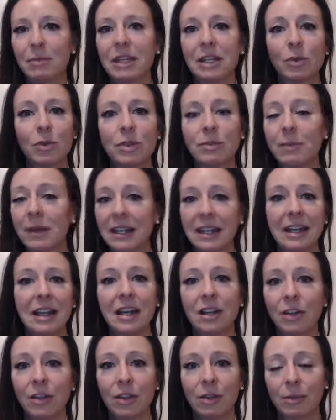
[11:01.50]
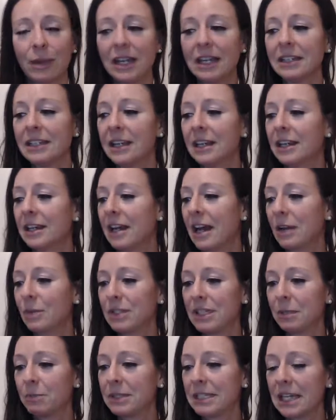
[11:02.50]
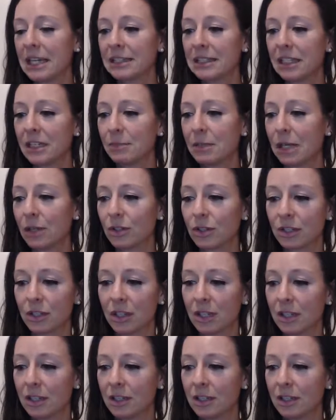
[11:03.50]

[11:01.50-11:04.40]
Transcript: thing with my health, right? I was obsessing about